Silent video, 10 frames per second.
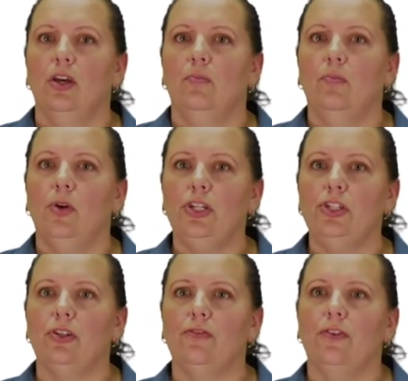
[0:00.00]

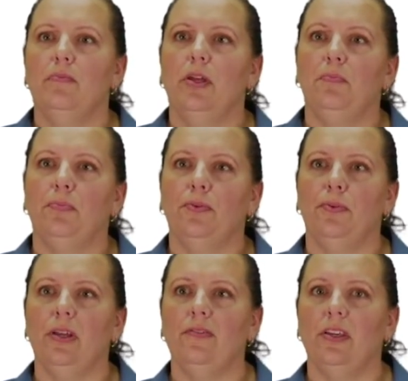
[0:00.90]
Moisture from a
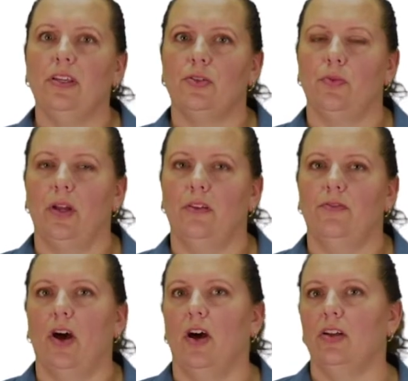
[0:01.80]
previous
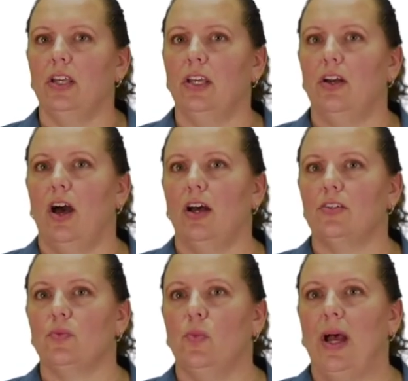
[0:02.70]
rainfall can
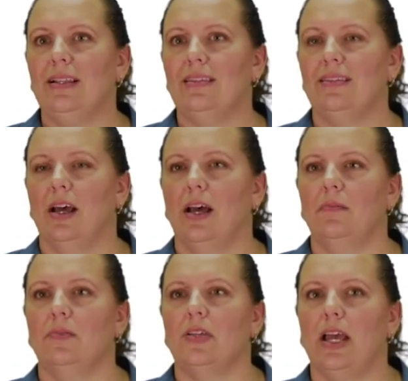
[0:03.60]
cause wet
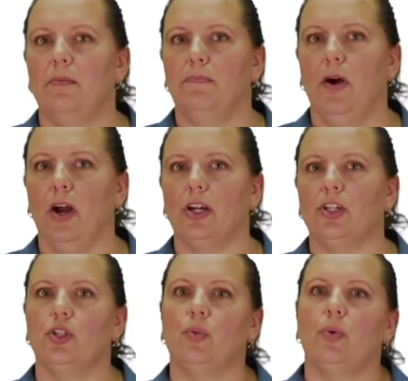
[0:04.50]
stems and bark
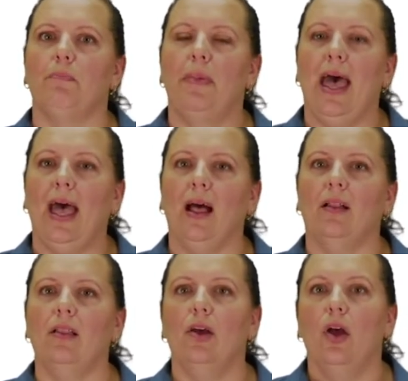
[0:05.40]
to
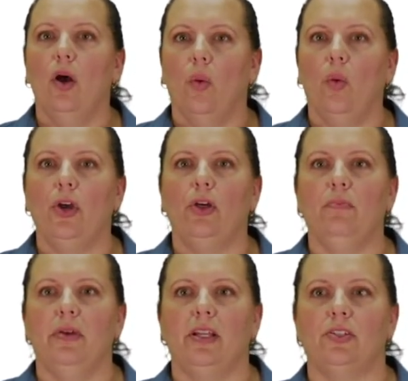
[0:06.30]
repel oil mixed